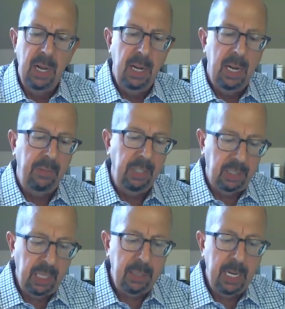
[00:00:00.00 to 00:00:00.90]
having
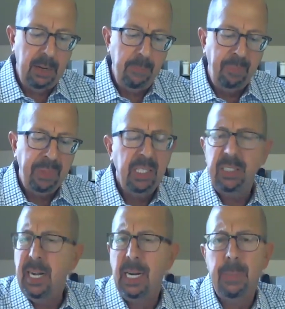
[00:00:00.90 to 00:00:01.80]
said that, it's
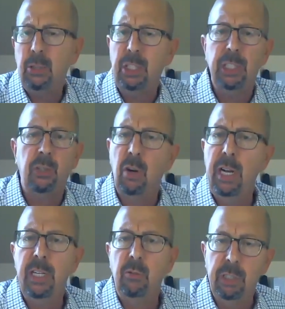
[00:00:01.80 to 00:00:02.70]
not about just
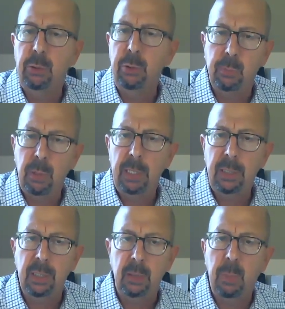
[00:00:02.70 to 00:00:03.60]
trying to reduce
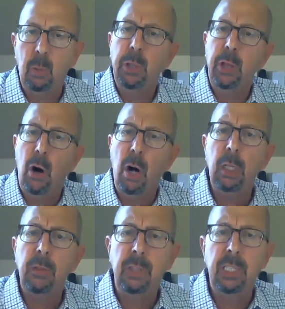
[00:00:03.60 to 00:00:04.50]
prices, but with all
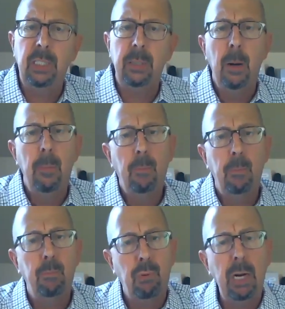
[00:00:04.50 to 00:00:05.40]
of this
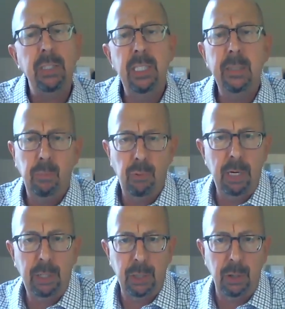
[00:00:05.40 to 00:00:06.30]
pricing
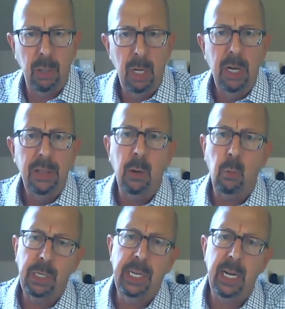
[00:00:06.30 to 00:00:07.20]
pressure that
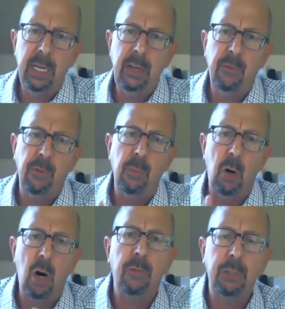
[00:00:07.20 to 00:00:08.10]
we're getting from
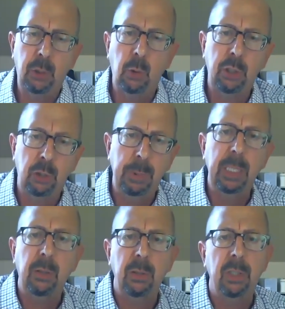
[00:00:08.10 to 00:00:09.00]
offshore
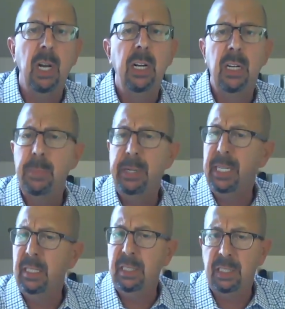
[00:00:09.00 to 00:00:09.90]
speakers coming
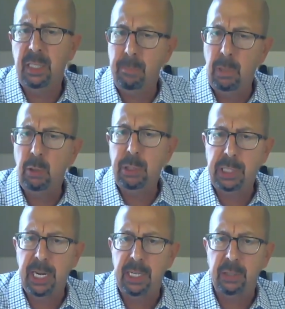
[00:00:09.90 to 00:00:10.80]
into the SIP
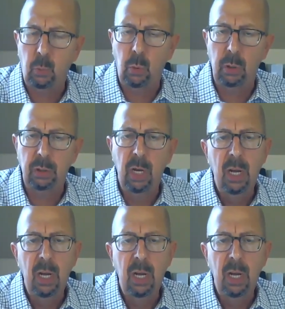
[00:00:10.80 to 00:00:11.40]
multicast world,